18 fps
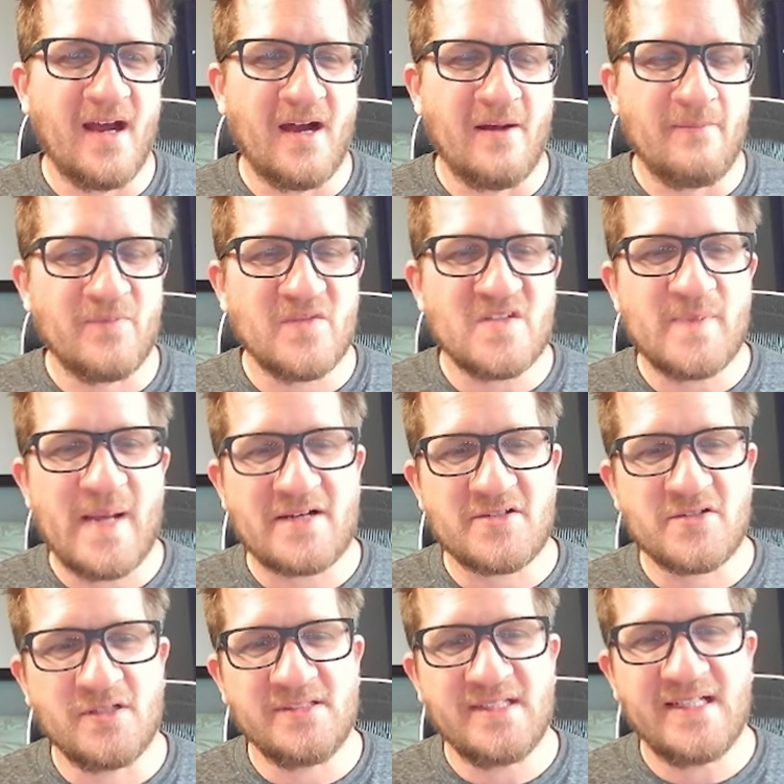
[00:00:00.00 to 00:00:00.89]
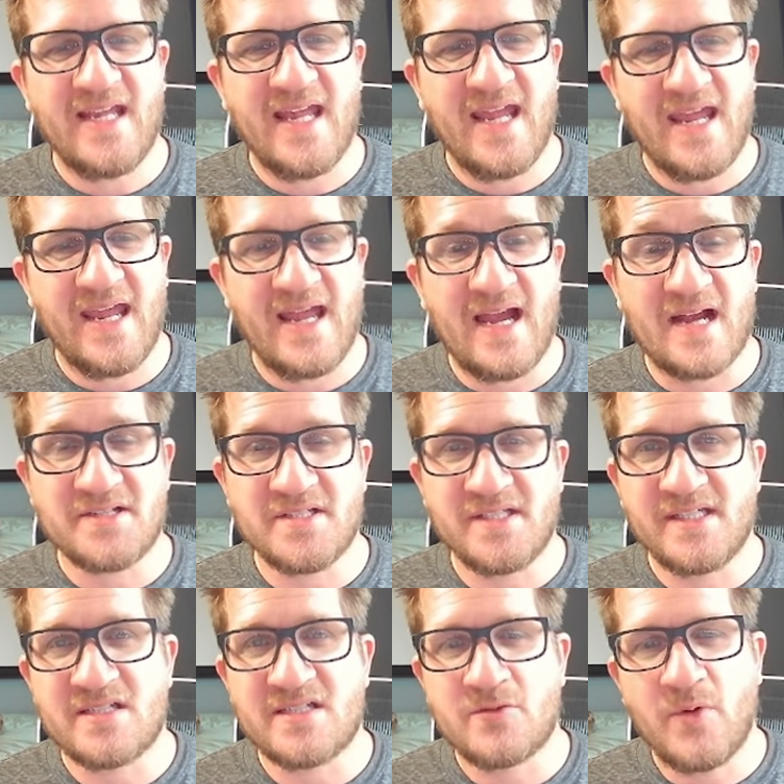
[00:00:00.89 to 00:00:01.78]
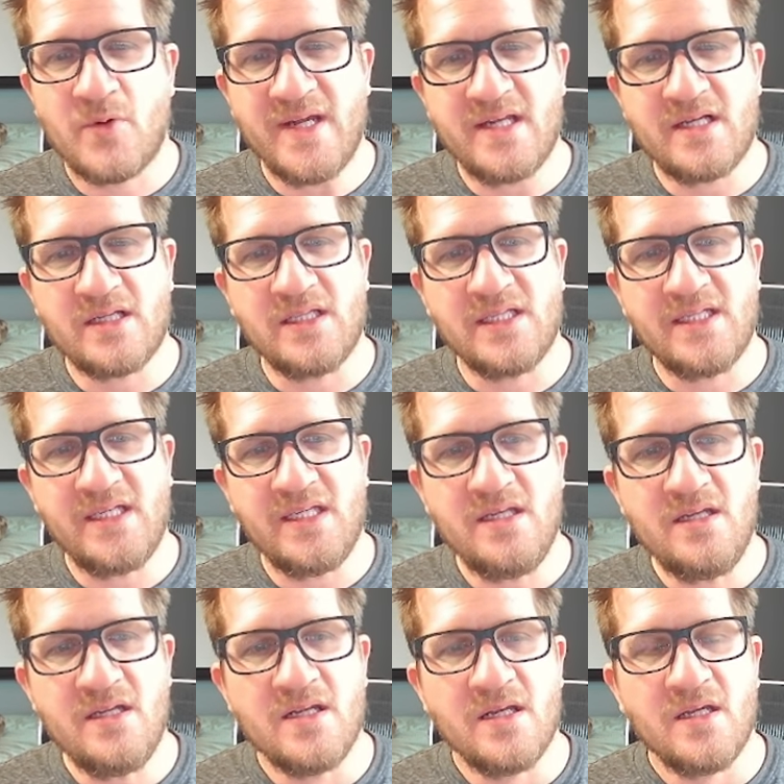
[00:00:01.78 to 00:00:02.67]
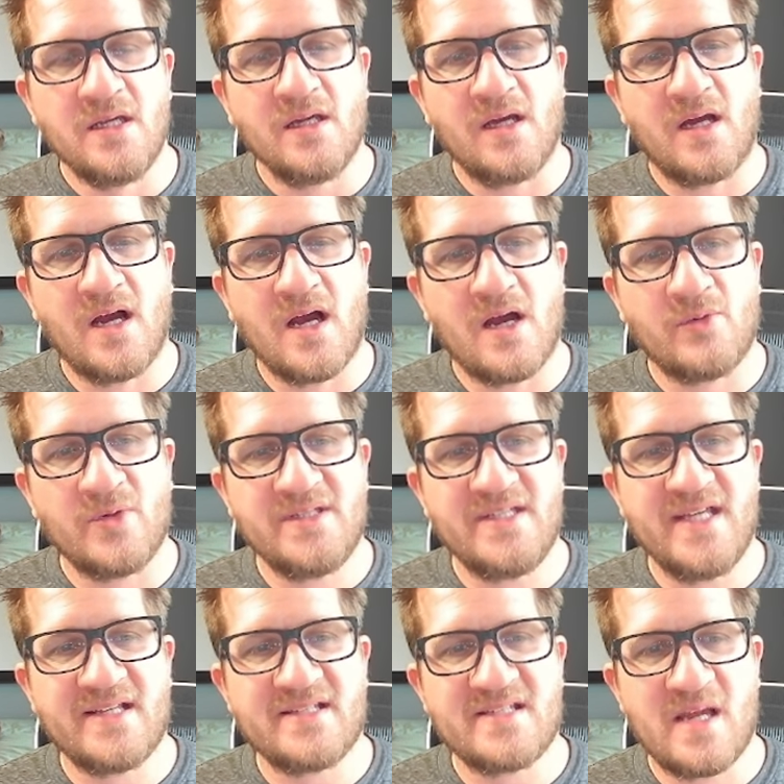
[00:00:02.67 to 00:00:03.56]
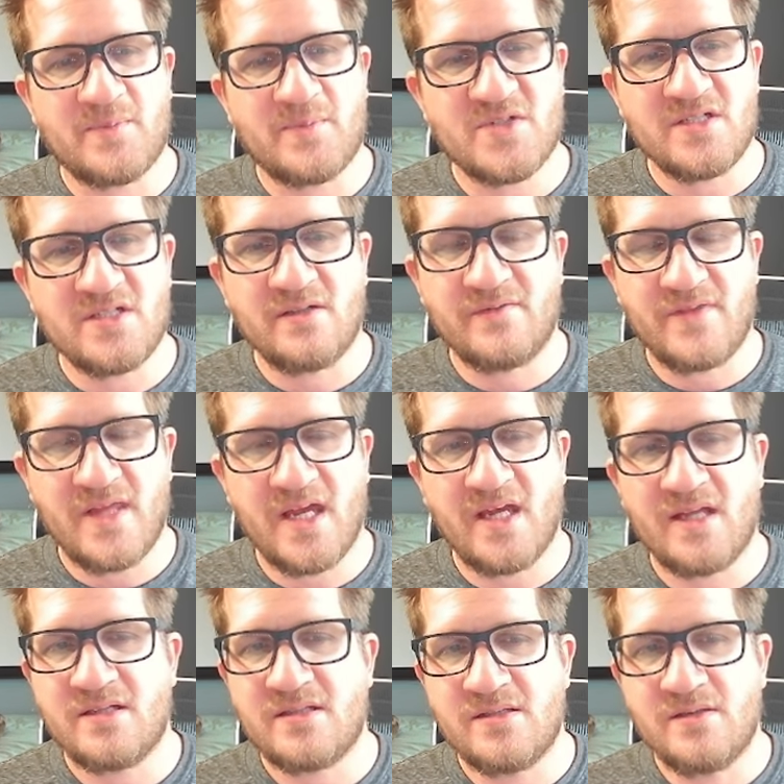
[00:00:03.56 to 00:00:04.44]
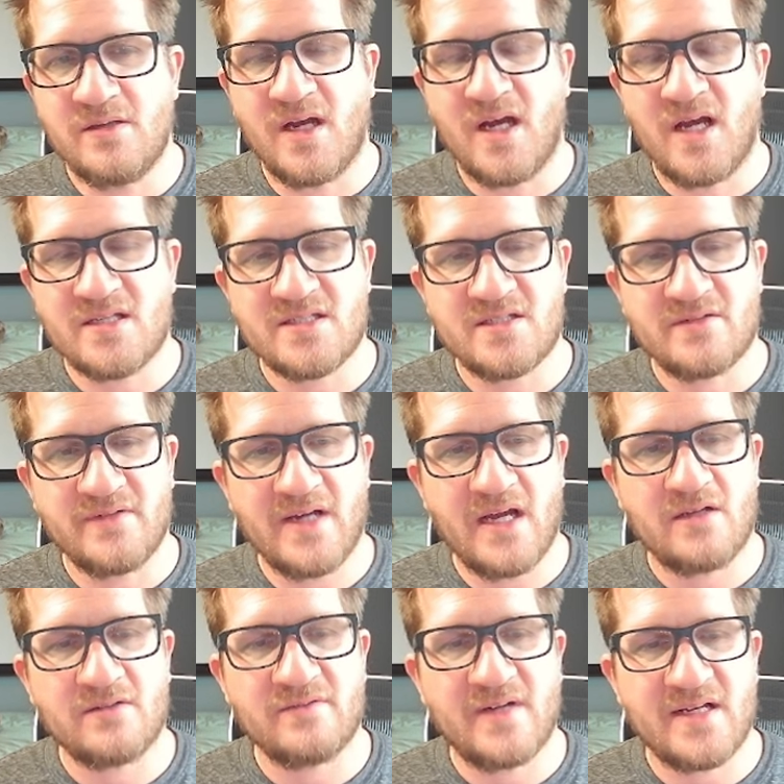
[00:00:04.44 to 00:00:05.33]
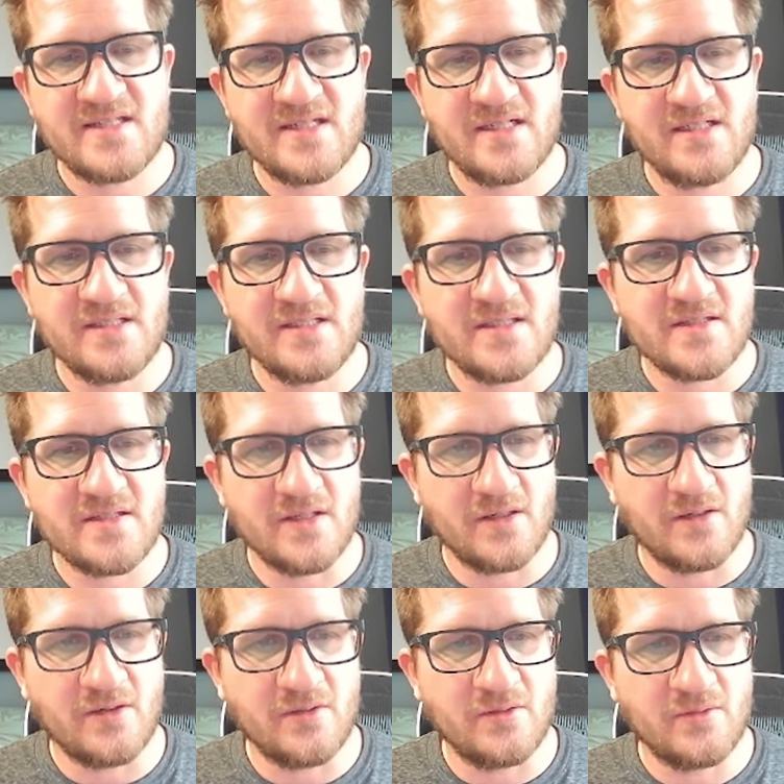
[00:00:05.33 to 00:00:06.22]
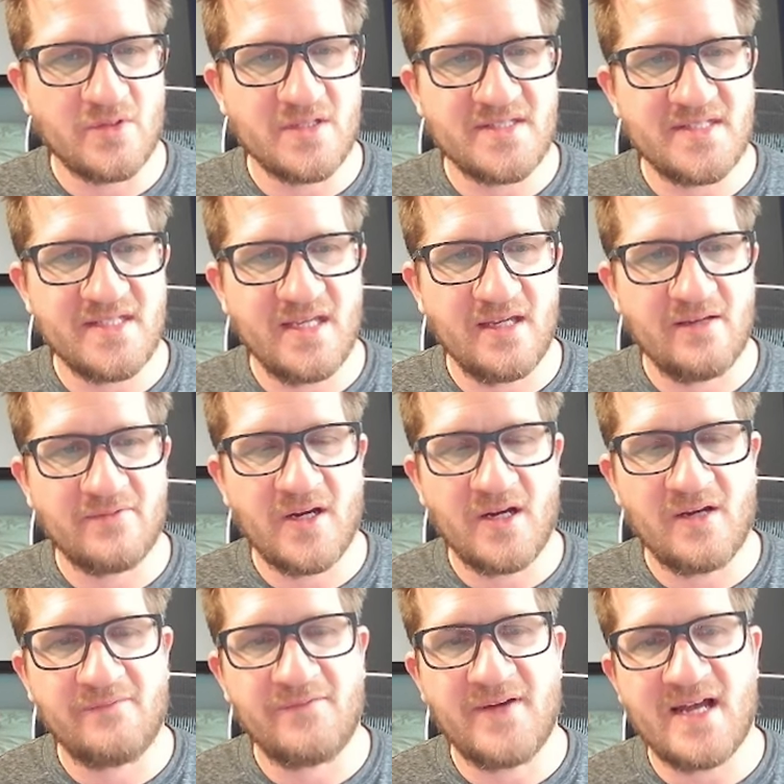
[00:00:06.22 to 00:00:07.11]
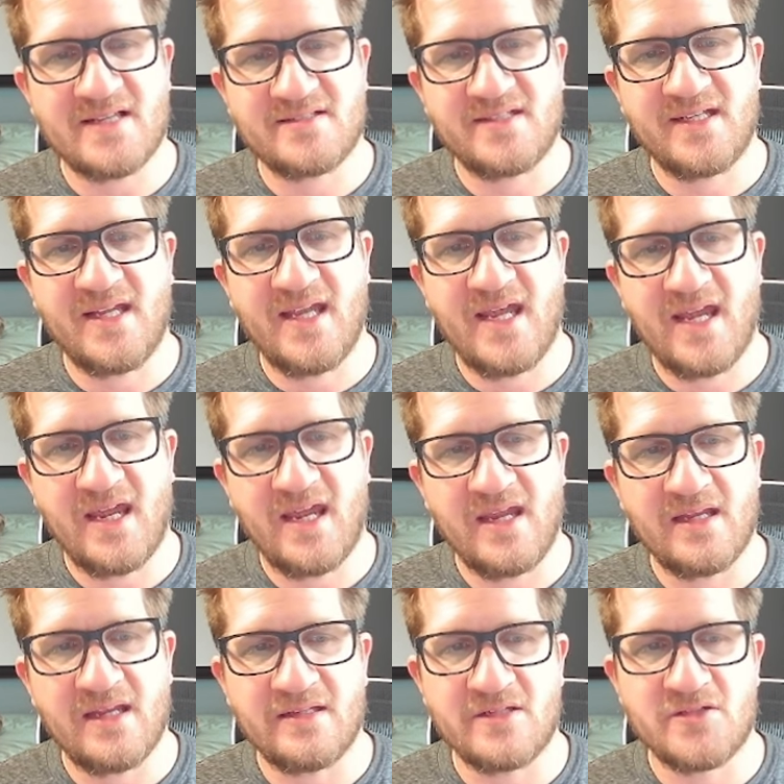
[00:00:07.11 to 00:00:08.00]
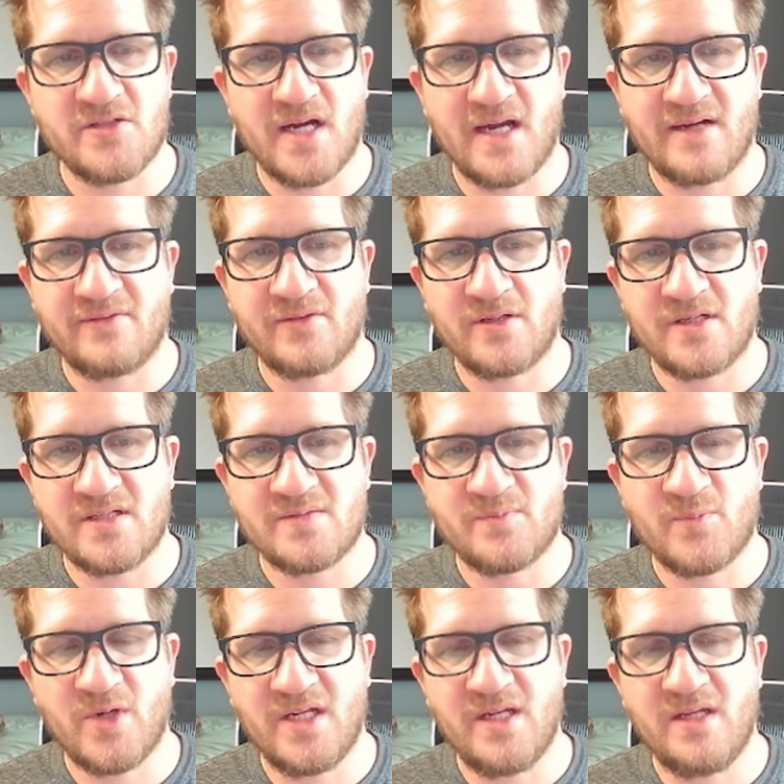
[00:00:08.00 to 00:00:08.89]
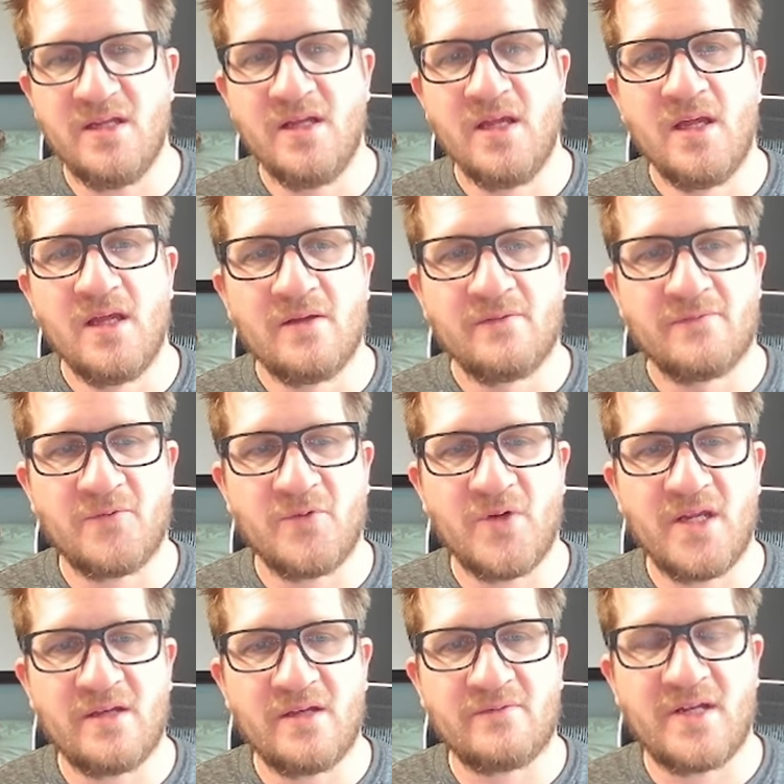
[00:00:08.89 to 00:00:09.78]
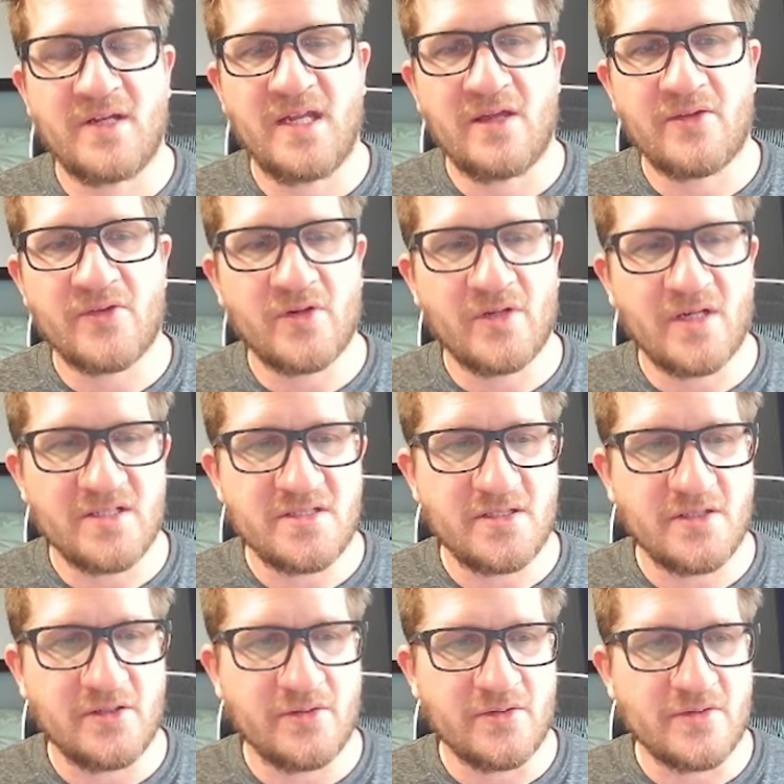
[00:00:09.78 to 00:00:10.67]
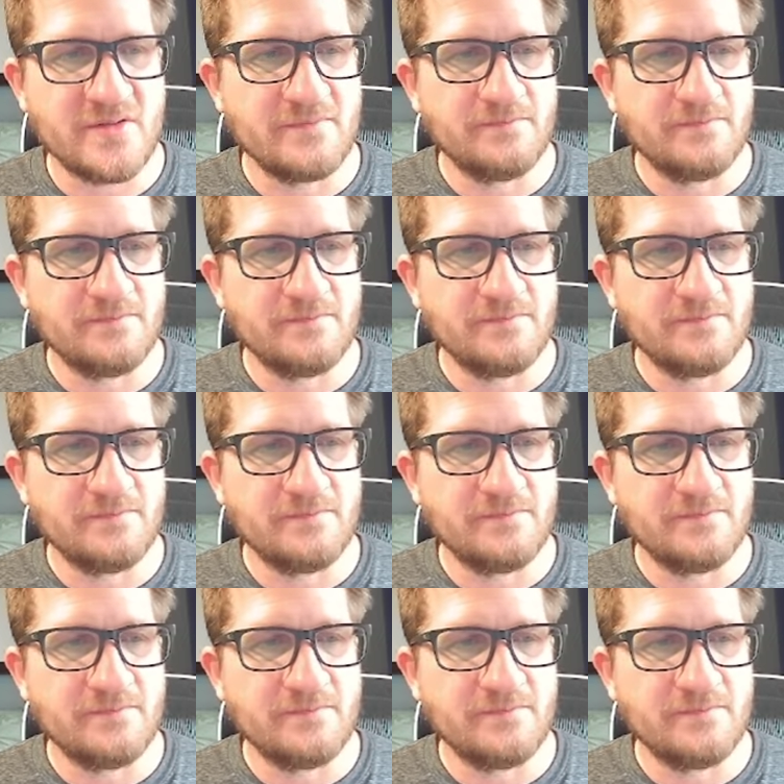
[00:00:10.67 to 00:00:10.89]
spectral decay actually is quite clean with the exception of that surround resonance, so we're seeing very fast decay and the driver is pretty free of any other issues.